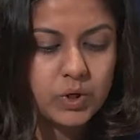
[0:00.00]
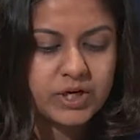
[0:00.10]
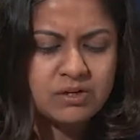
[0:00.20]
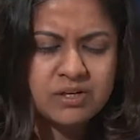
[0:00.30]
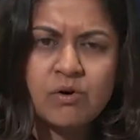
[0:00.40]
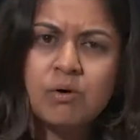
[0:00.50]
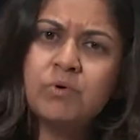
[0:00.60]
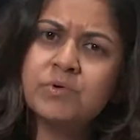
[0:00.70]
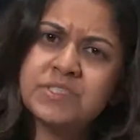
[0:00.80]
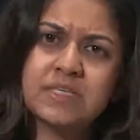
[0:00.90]
In an
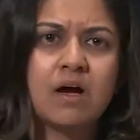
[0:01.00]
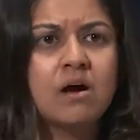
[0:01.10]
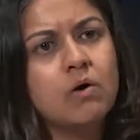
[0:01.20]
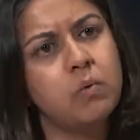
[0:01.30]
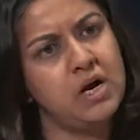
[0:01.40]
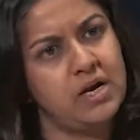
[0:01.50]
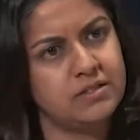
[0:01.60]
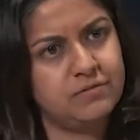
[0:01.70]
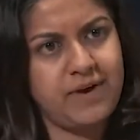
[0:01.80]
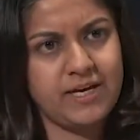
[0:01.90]
almost
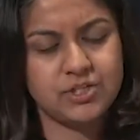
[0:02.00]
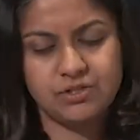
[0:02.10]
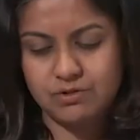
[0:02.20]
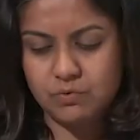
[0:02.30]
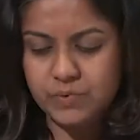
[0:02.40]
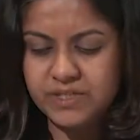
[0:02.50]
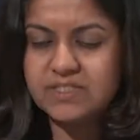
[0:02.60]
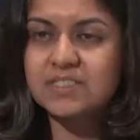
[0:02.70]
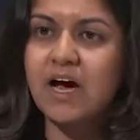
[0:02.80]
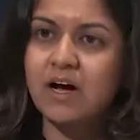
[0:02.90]
skunkworks fashion, we
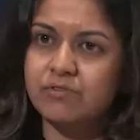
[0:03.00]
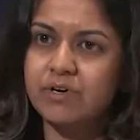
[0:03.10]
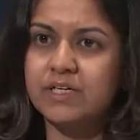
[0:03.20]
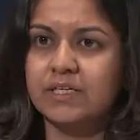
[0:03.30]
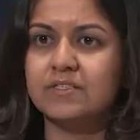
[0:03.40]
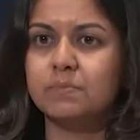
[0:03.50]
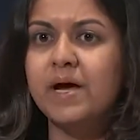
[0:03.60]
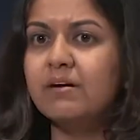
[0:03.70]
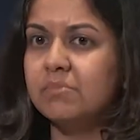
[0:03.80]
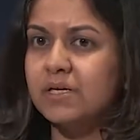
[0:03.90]
start running
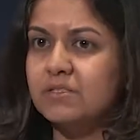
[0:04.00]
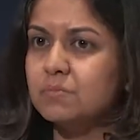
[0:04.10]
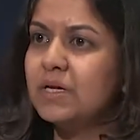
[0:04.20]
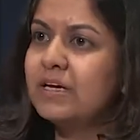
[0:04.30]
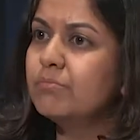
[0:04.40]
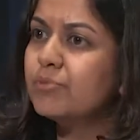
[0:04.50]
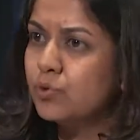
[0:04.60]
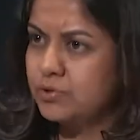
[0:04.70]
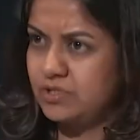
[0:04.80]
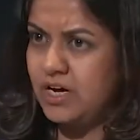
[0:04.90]
experiments, building
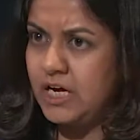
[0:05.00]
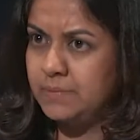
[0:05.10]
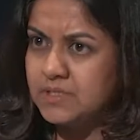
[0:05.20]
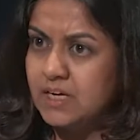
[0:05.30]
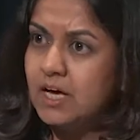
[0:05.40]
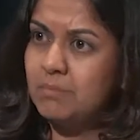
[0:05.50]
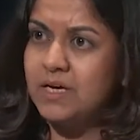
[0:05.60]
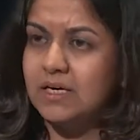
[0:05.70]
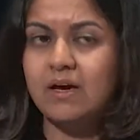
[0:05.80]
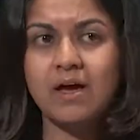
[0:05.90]
prototypes,
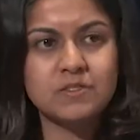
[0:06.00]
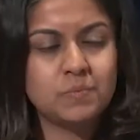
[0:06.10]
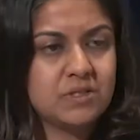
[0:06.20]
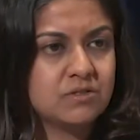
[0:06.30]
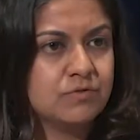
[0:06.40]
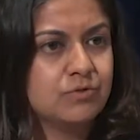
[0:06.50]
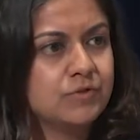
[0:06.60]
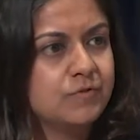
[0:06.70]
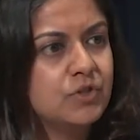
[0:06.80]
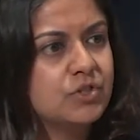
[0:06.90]
making aspects of
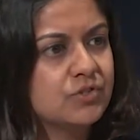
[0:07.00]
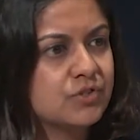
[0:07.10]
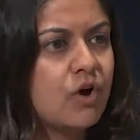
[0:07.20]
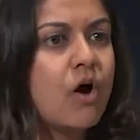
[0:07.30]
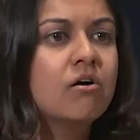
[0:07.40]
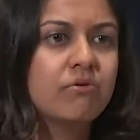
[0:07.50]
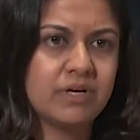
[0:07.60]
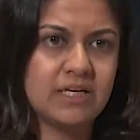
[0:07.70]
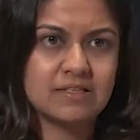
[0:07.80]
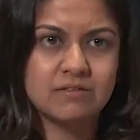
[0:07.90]
those futures
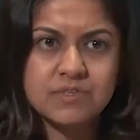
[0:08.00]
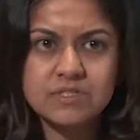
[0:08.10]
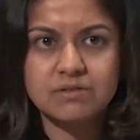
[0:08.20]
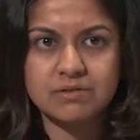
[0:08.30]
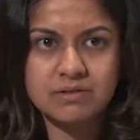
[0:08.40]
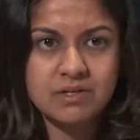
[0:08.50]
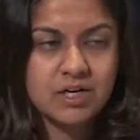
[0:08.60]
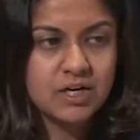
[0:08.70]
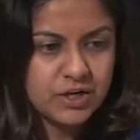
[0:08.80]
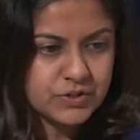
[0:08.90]
concrete and visceral,
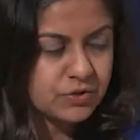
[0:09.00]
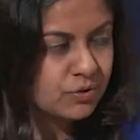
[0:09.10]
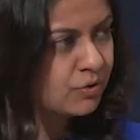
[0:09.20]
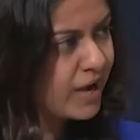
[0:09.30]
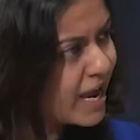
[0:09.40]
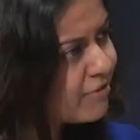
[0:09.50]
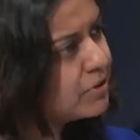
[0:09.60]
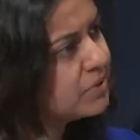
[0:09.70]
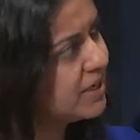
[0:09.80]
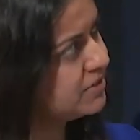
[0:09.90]
so
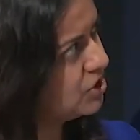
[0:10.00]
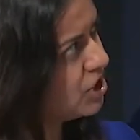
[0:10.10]
everyone has a